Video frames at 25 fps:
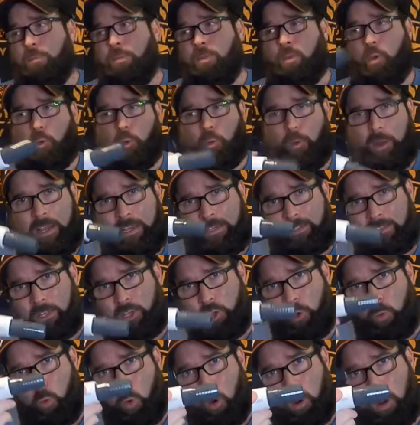The reason
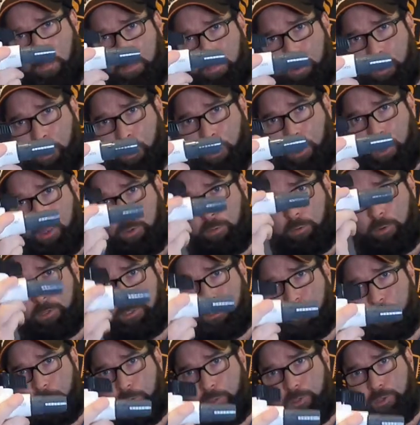you wanna put the
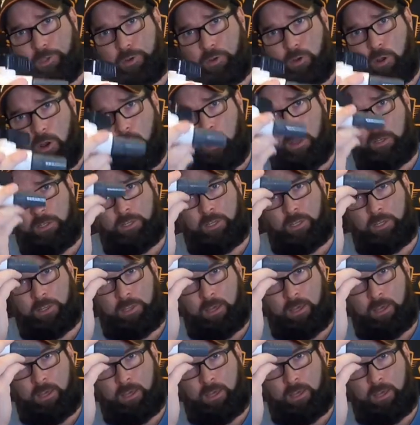reducer onto